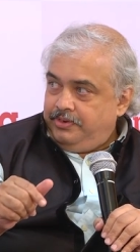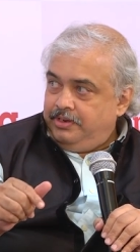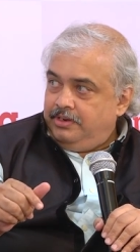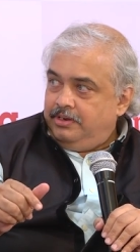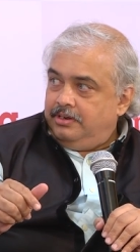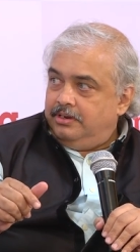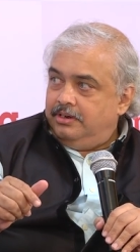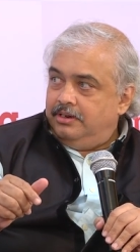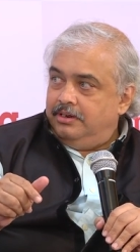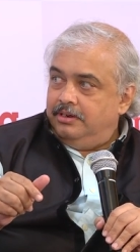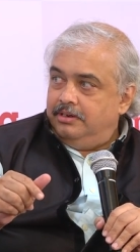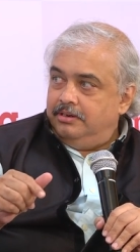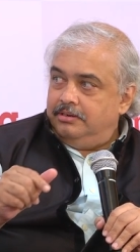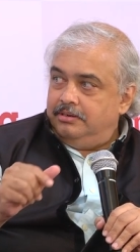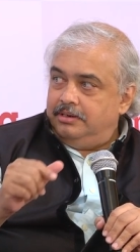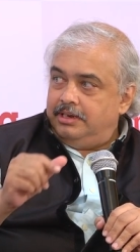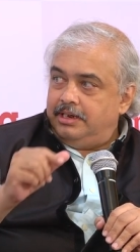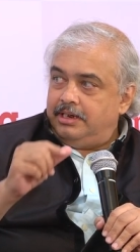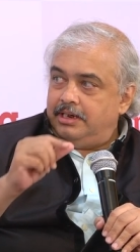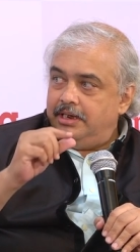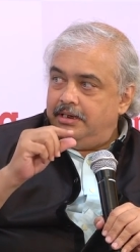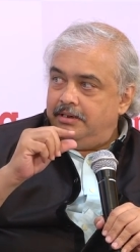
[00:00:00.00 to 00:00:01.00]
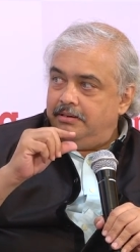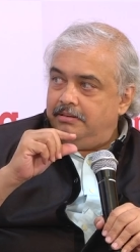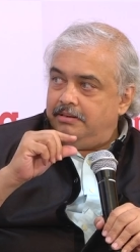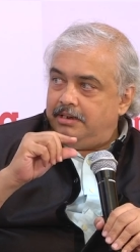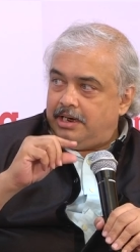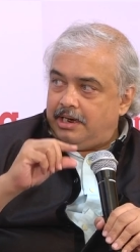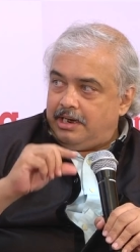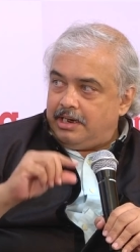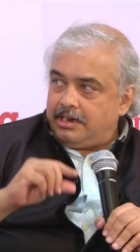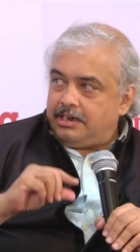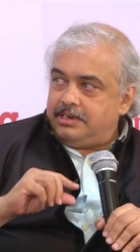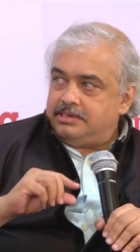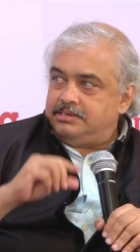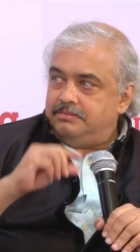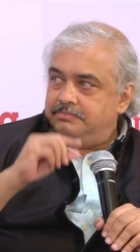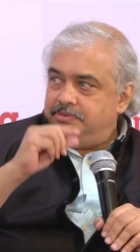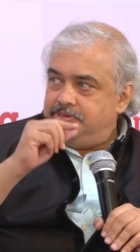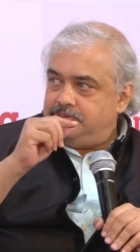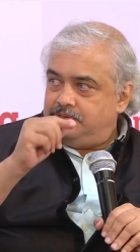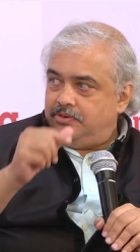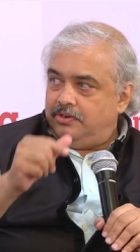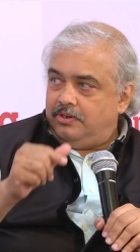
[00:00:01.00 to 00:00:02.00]
uh, that our
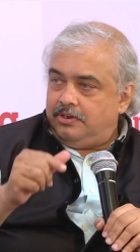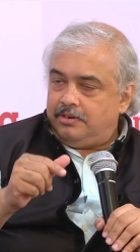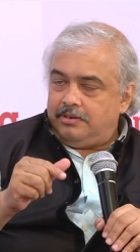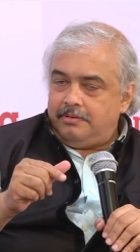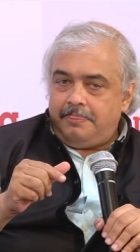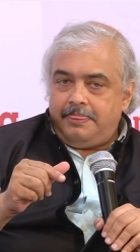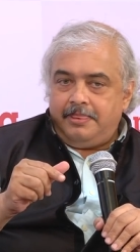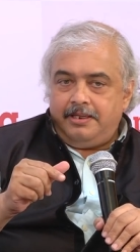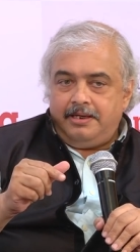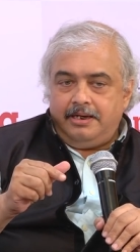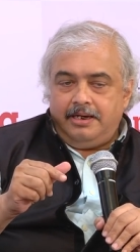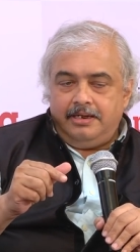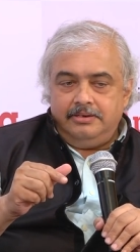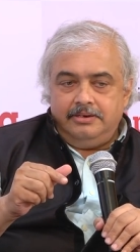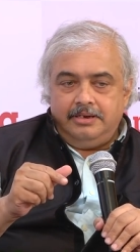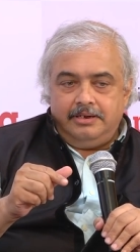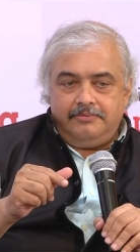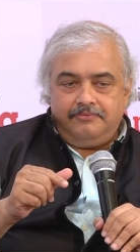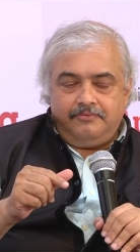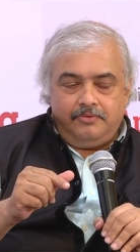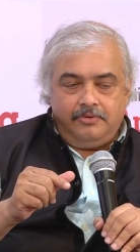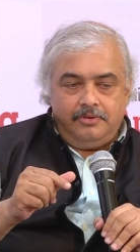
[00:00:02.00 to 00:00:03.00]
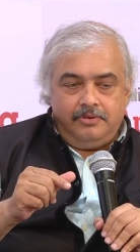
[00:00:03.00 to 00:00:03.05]
customers got. And therefore in